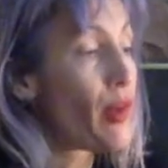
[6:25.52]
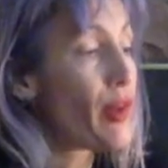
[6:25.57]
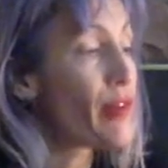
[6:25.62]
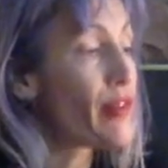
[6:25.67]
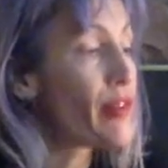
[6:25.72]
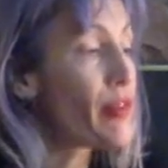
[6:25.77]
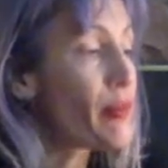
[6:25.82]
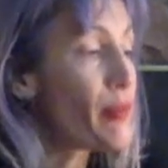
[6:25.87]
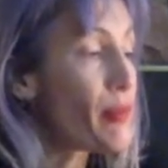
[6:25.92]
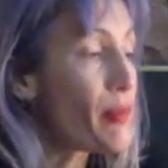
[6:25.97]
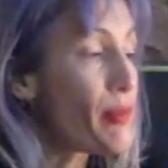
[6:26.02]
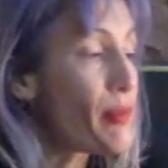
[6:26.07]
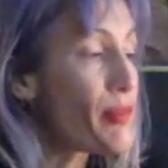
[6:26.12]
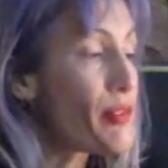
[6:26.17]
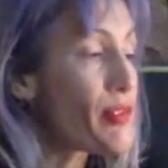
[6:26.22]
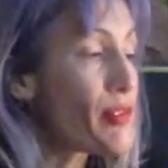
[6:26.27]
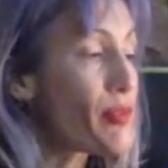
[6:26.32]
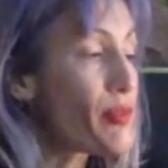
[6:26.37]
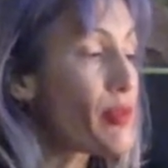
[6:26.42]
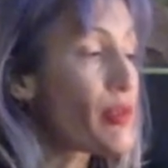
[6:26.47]
Sometimes you
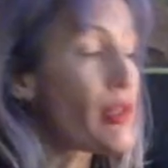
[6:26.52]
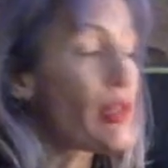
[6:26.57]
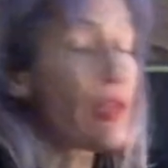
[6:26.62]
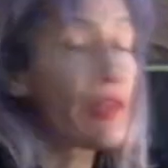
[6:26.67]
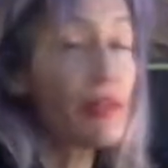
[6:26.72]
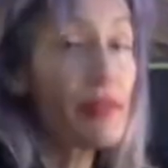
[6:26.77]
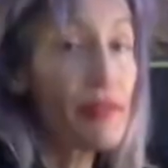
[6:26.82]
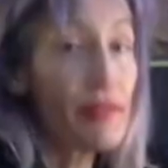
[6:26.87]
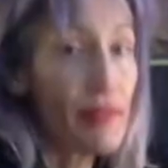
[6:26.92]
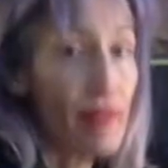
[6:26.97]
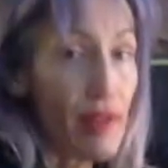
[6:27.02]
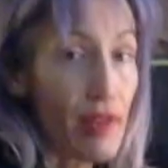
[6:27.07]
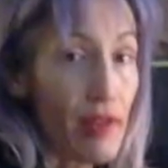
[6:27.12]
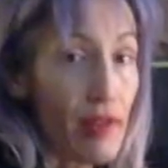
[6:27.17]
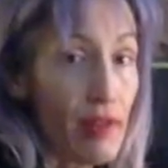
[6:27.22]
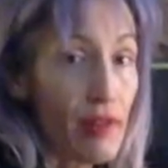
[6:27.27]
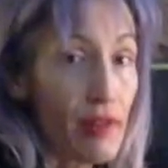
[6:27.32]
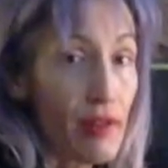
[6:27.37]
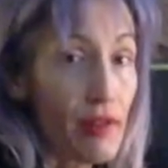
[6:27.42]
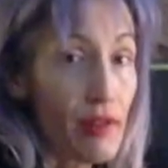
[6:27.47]
just want to eat a
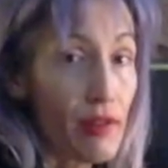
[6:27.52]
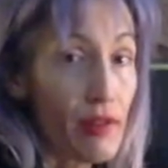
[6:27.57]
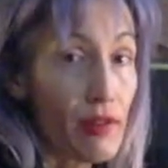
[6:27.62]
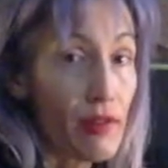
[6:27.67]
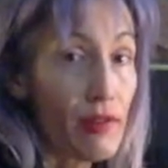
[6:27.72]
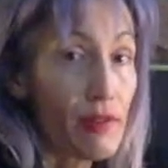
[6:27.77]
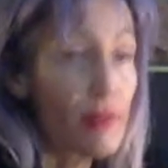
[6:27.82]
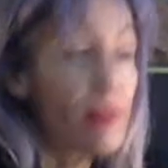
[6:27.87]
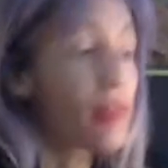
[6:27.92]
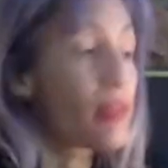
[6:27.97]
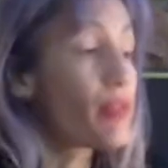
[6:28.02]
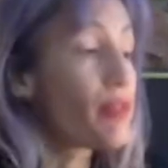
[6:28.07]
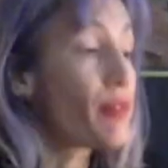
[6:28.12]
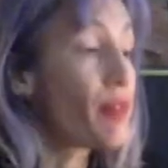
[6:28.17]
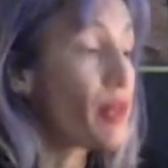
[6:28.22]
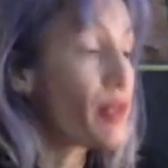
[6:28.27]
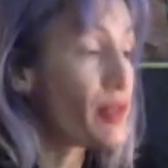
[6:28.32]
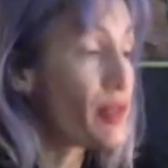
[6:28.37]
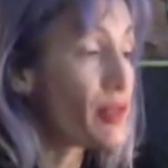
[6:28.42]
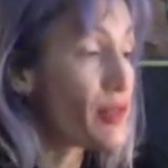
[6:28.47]
steak, drink a
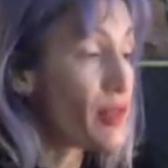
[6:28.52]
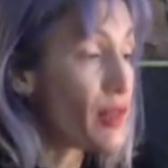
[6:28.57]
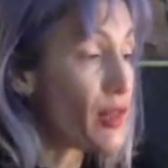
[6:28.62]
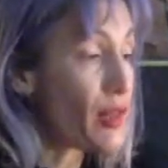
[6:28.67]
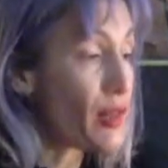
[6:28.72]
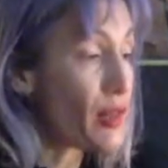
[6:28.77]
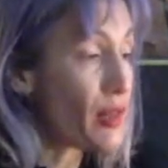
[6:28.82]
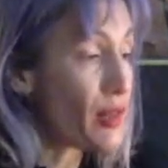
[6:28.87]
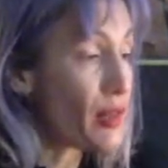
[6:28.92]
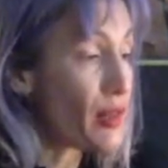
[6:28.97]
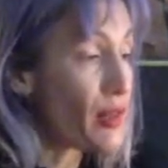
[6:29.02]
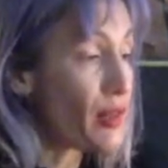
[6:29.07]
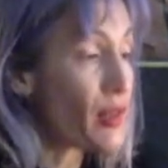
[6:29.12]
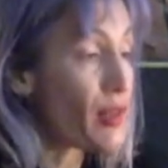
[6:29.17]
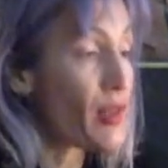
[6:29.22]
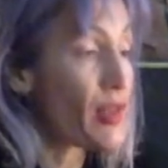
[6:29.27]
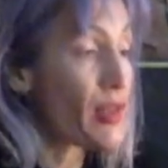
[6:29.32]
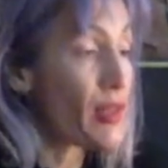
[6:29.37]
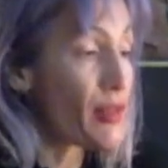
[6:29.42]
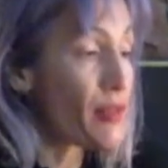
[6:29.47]
vodka tonic,
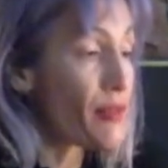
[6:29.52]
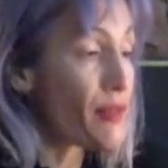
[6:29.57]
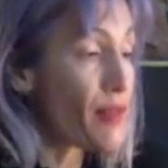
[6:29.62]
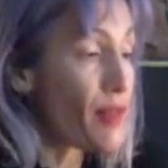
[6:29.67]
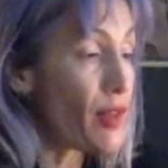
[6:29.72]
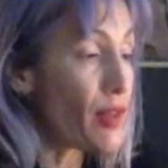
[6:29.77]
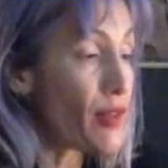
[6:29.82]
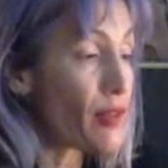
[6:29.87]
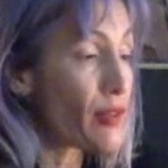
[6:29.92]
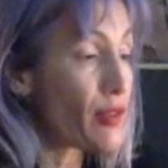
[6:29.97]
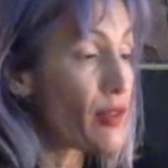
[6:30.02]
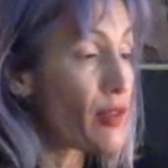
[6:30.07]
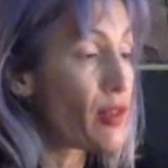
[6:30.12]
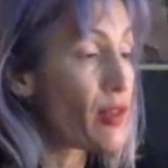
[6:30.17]
and get fucked.